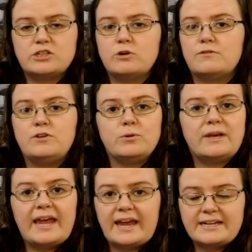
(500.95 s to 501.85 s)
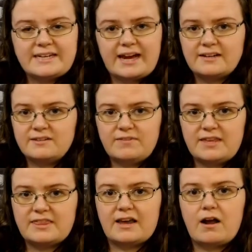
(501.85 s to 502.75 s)
So if you can't
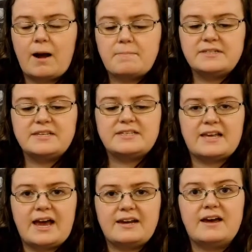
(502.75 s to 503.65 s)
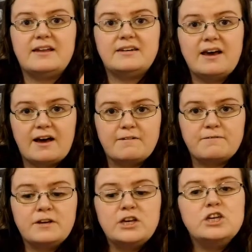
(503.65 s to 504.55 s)
activate that opposite side enough